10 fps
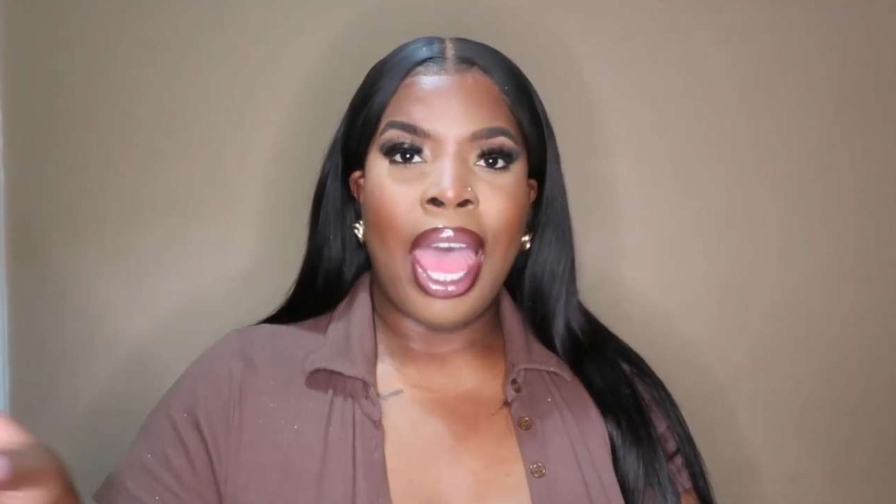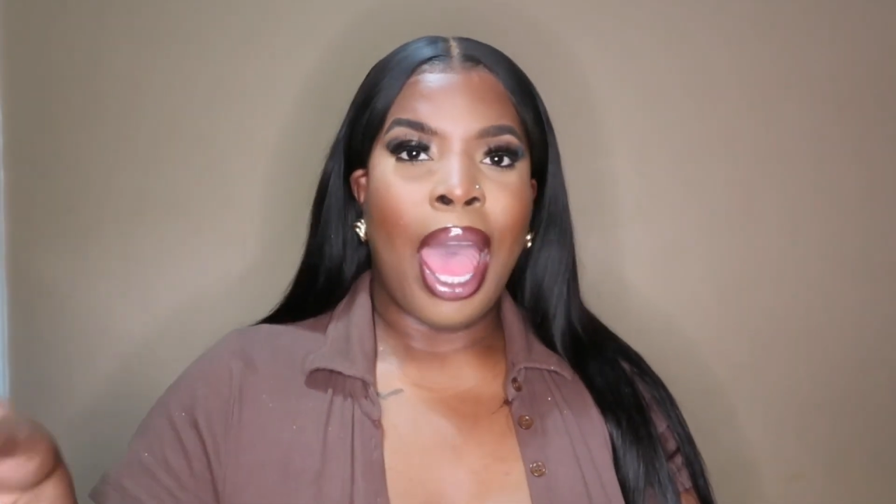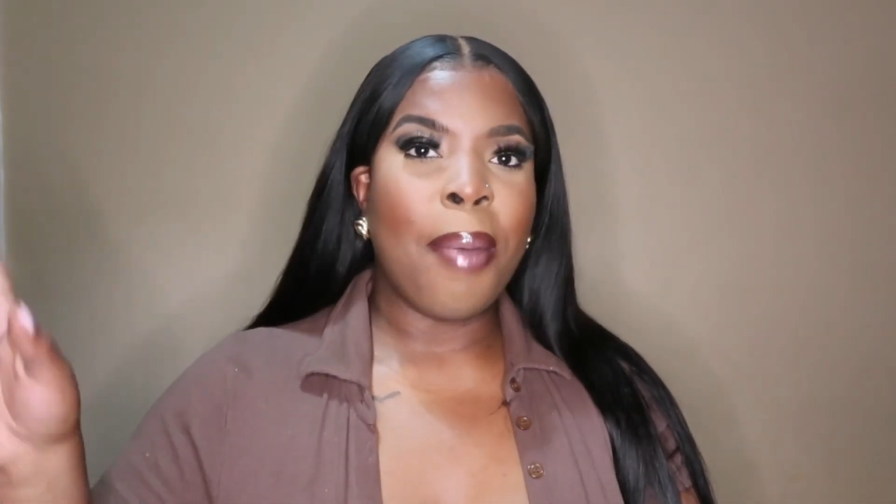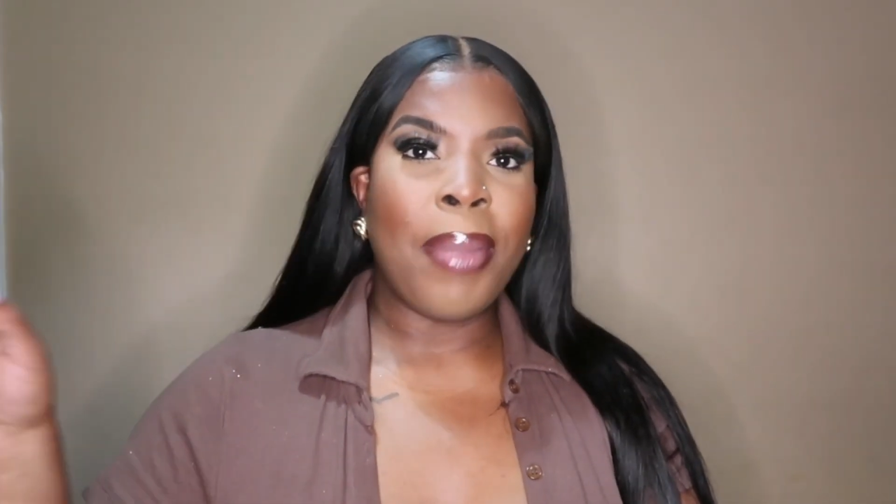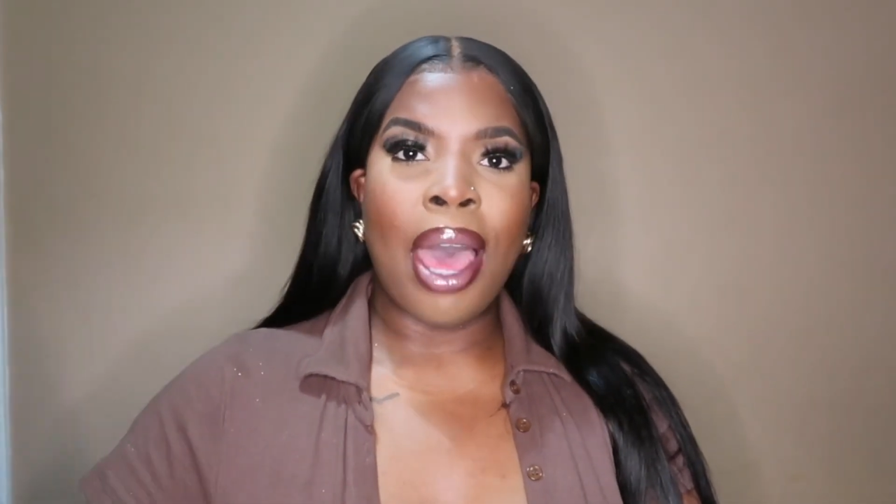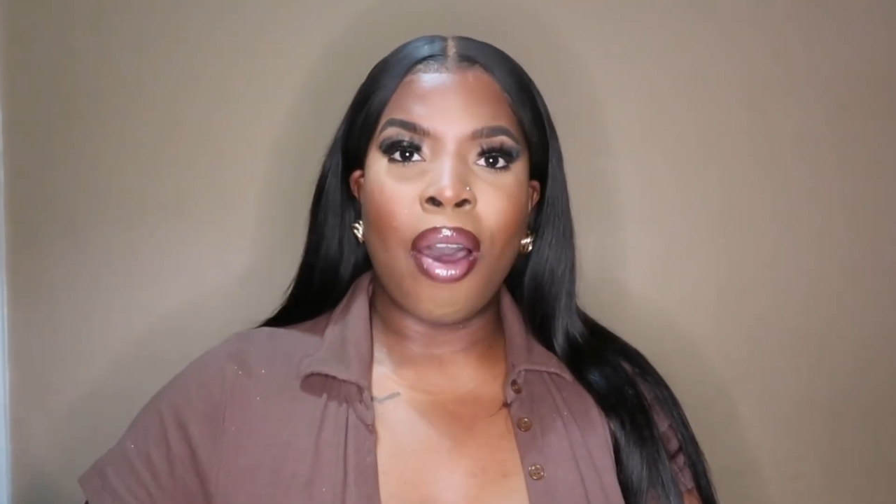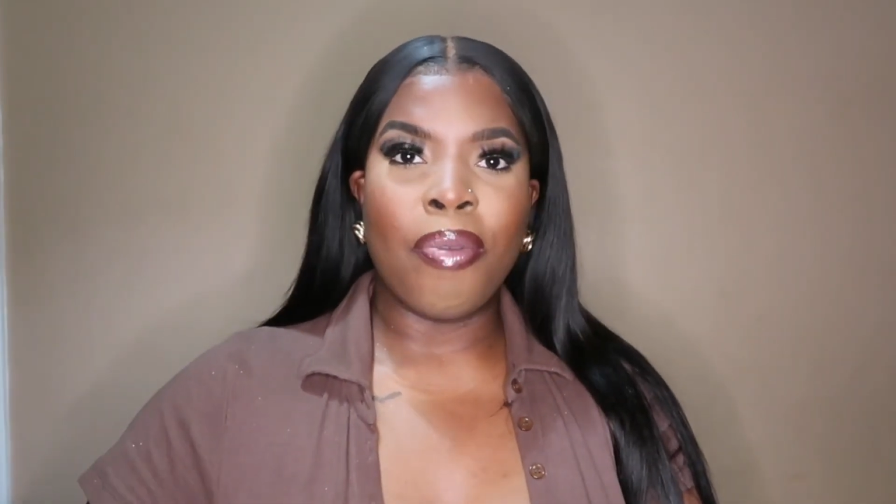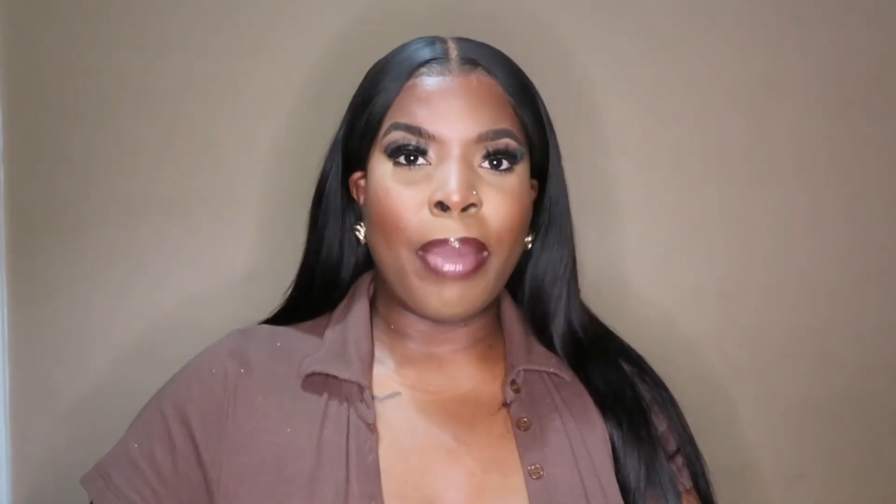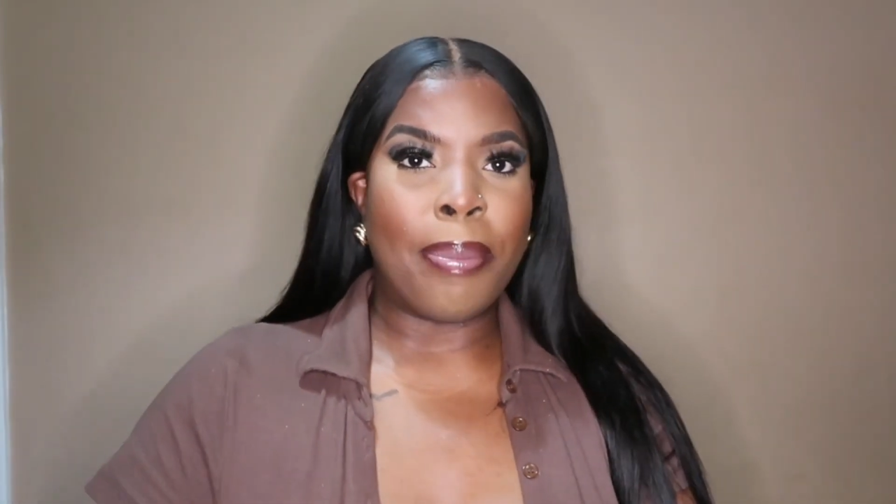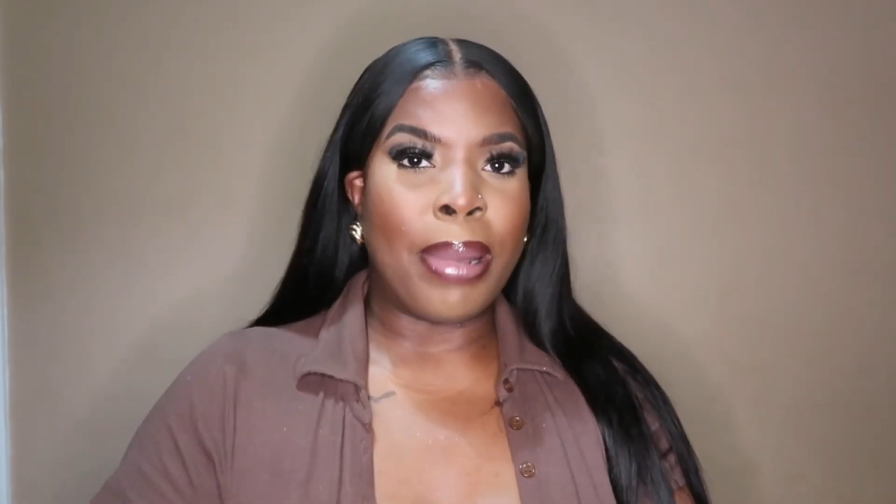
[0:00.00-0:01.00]
I'm out
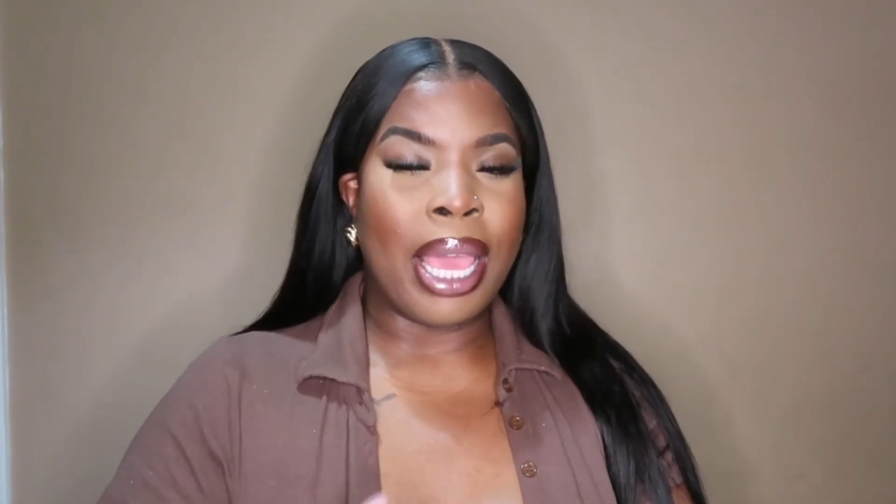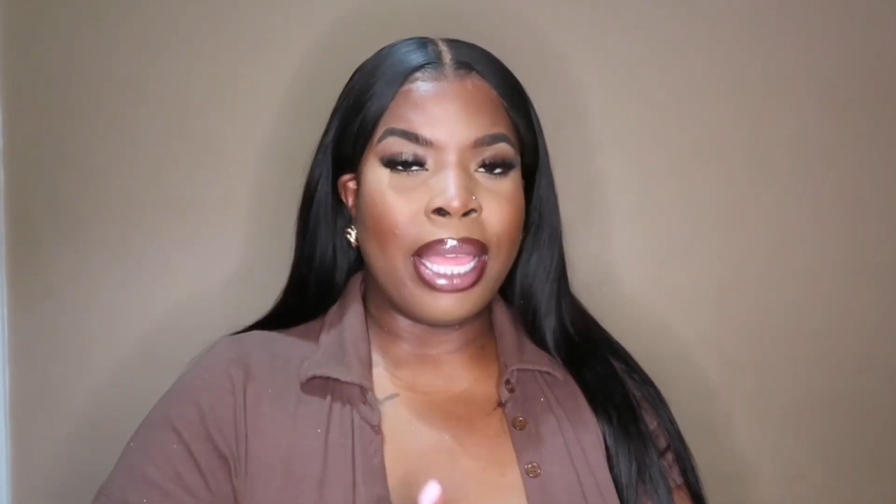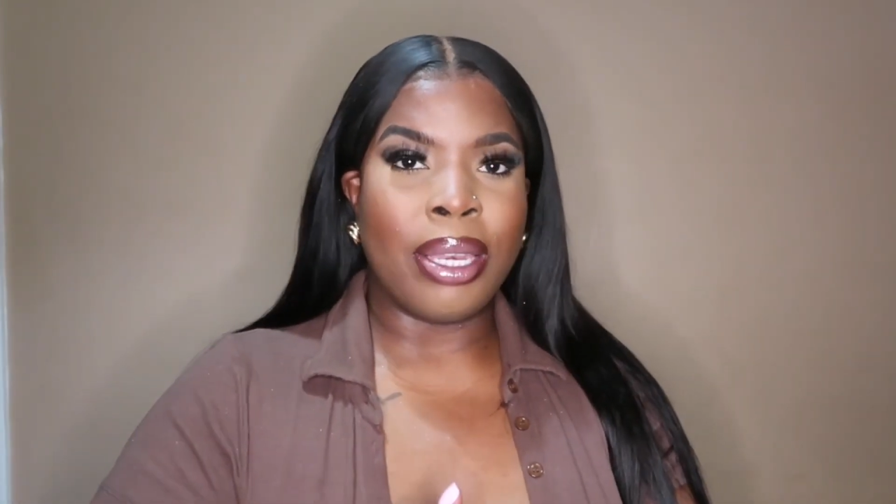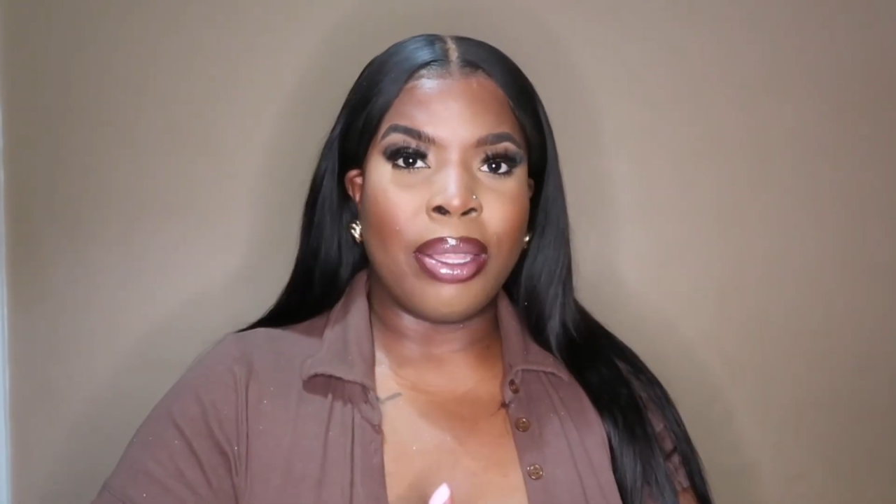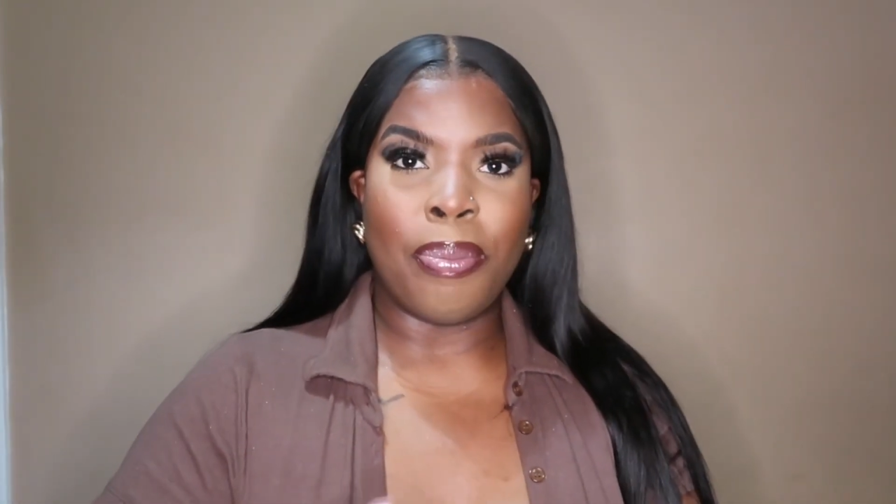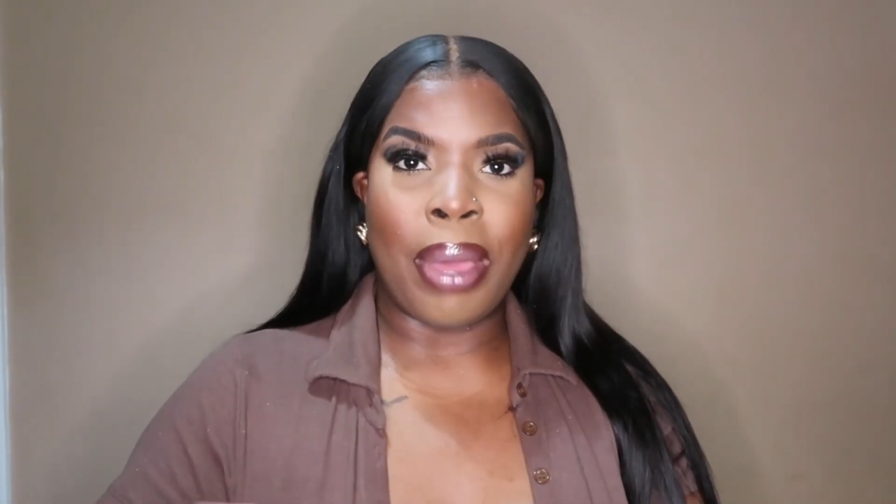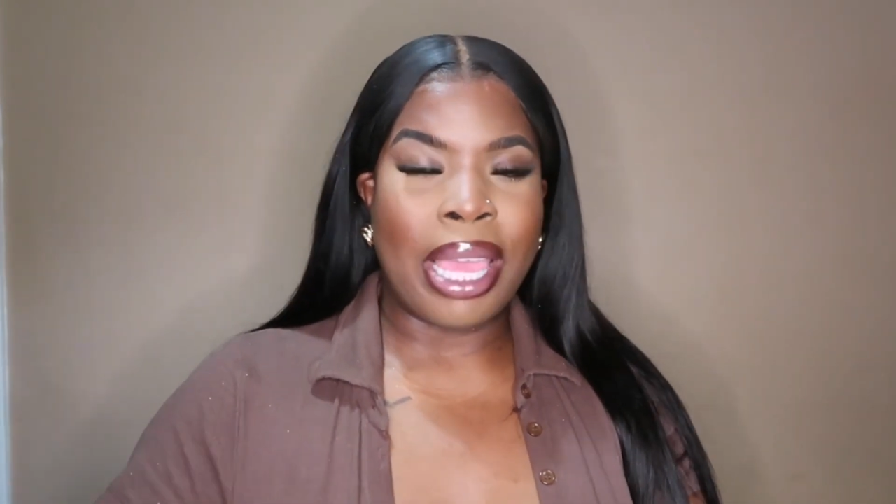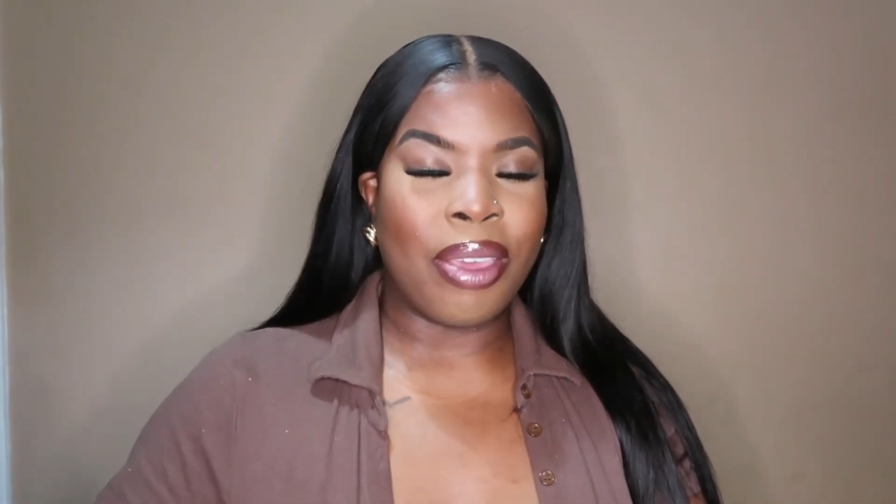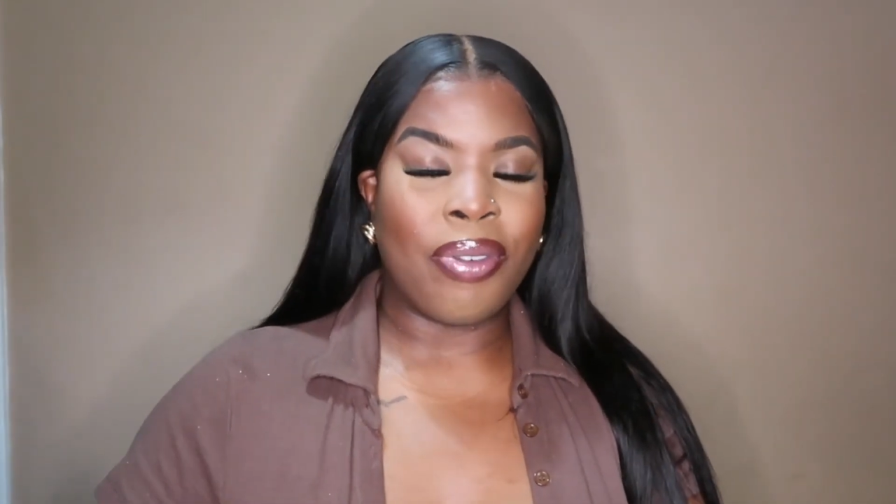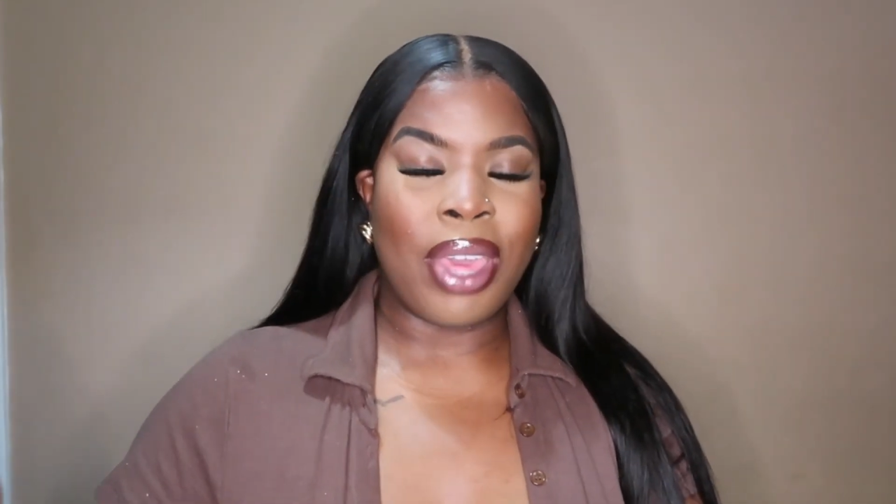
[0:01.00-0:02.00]
of my blind
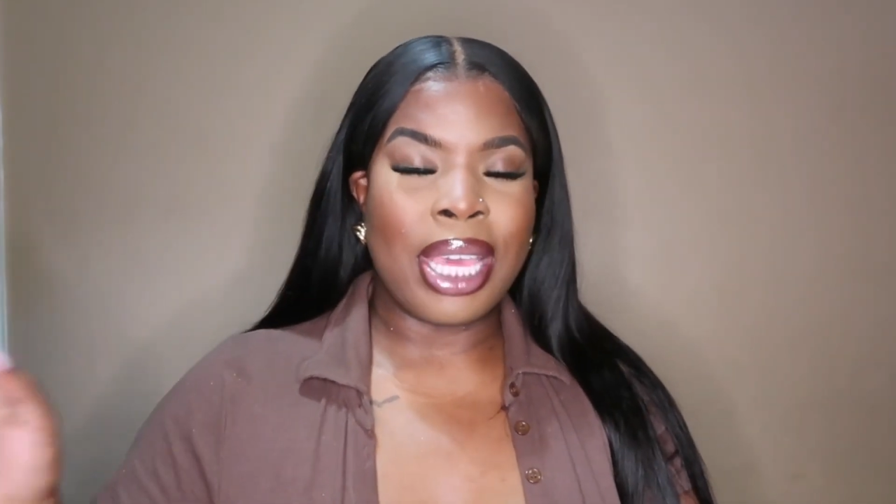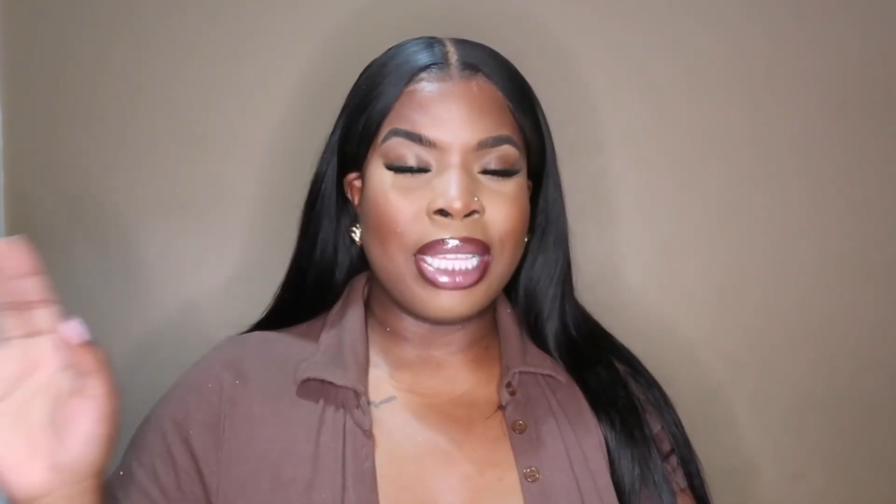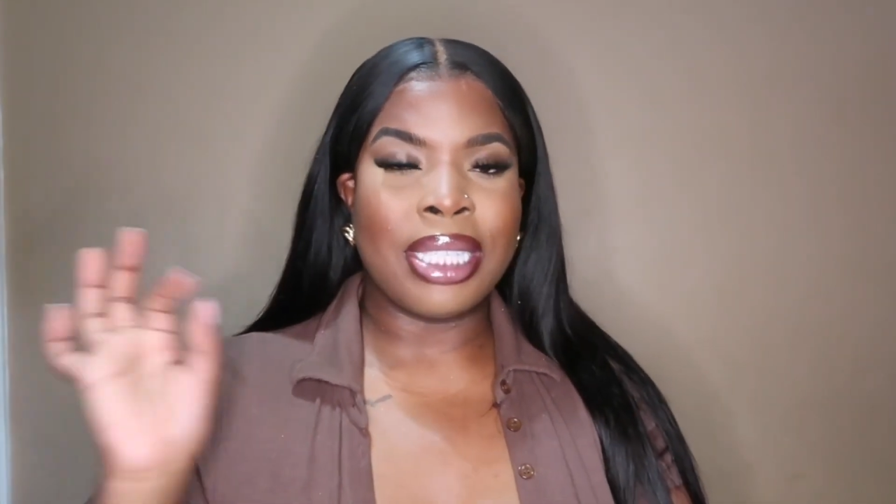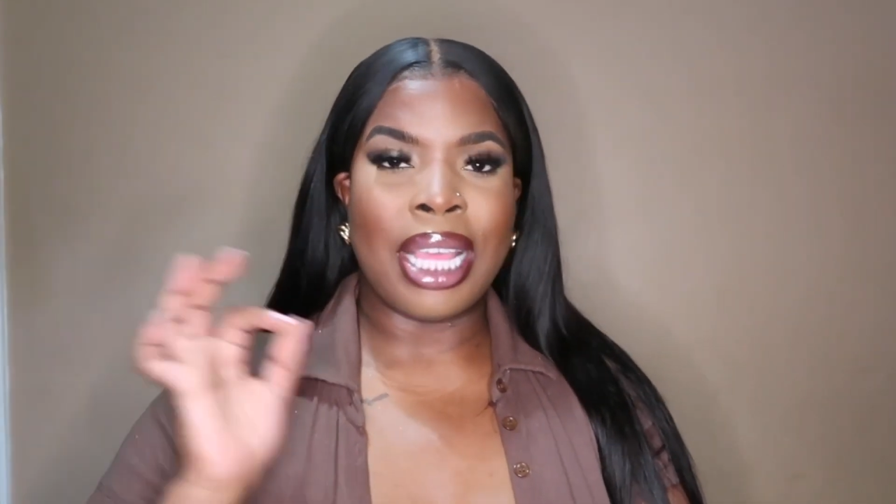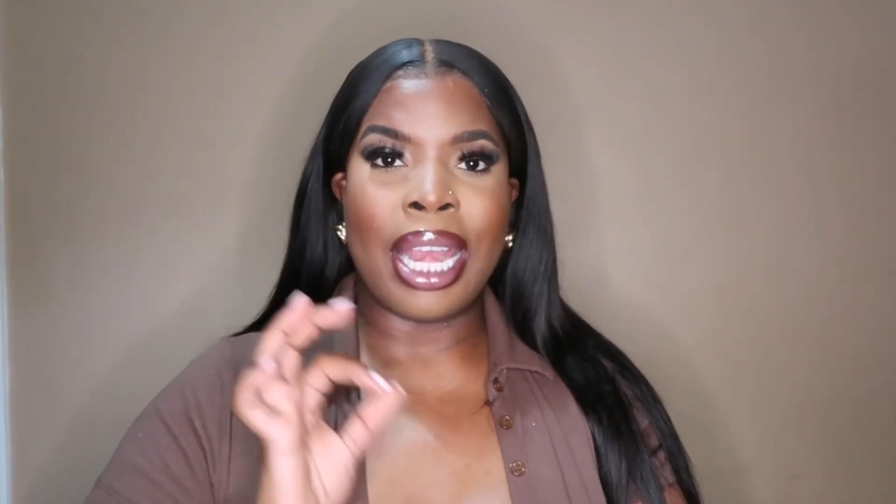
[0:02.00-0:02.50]
buying phase.